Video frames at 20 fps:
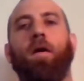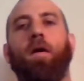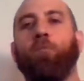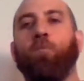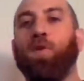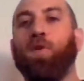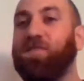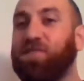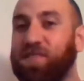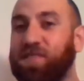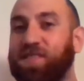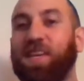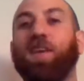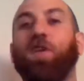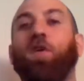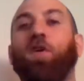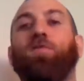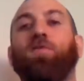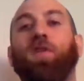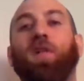We've seen
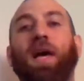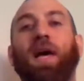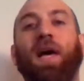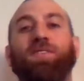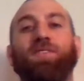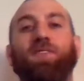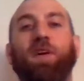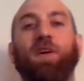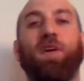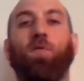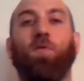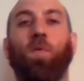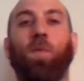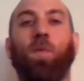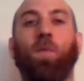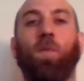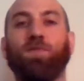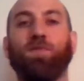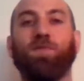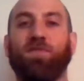over the last couple of
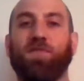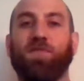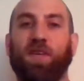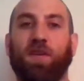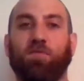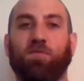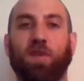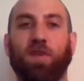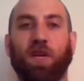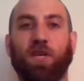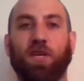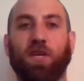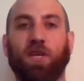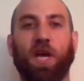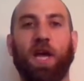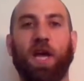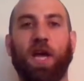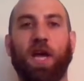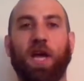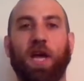weeks, we've seen
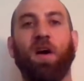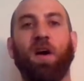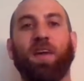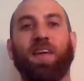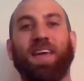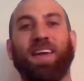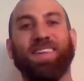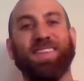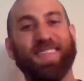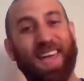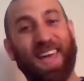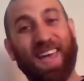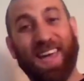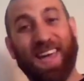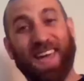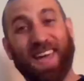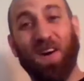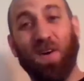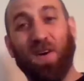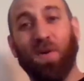Ricochet get taken
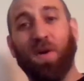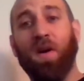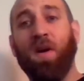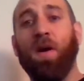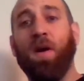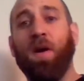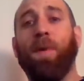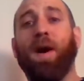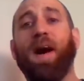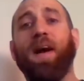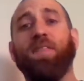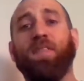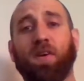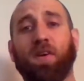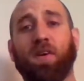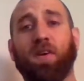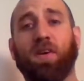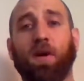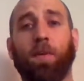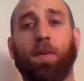out by the
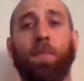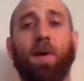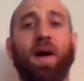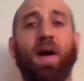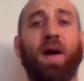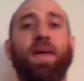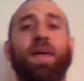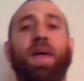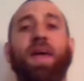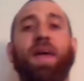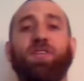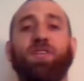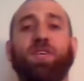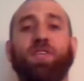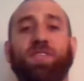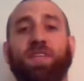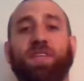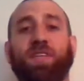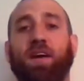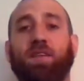club, by AJ
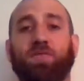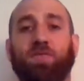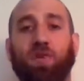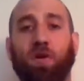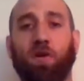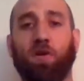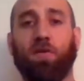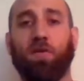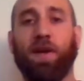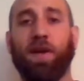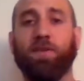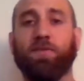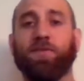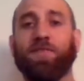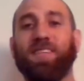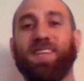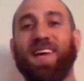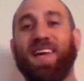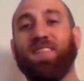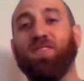Styles, Carl
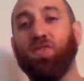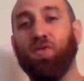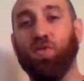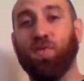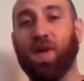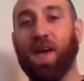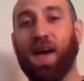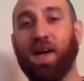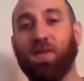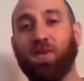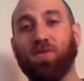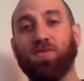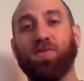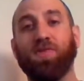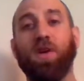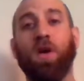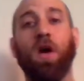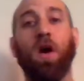Anderson, and Luke Gallows.